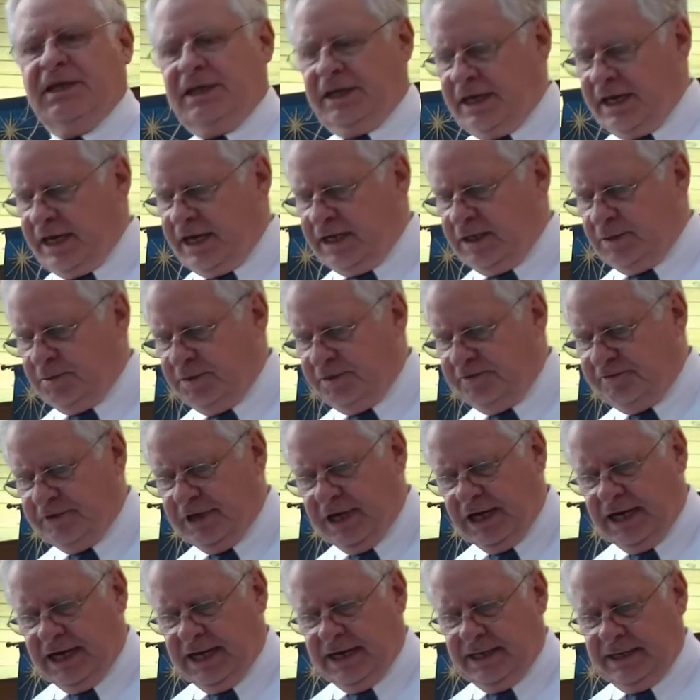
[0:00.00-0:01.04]
the kingdom of
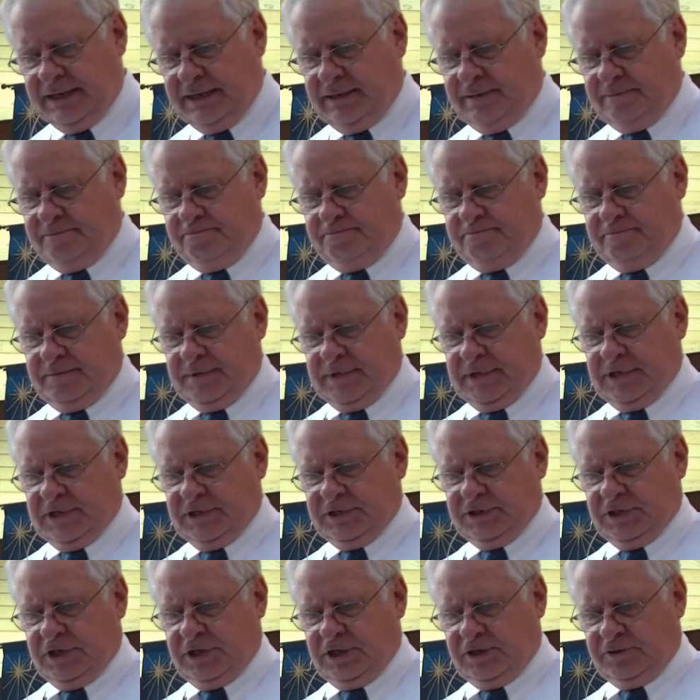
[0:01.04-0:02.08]
God that
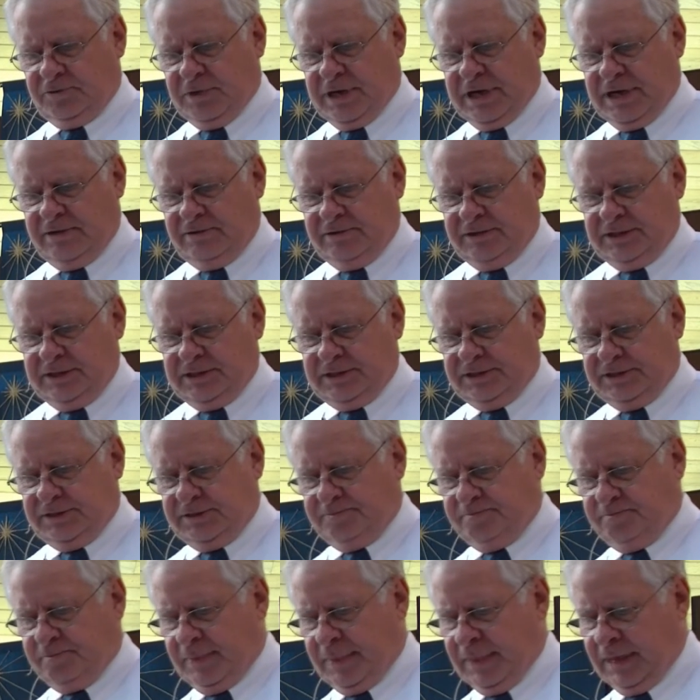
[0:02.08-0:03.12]
is all around us.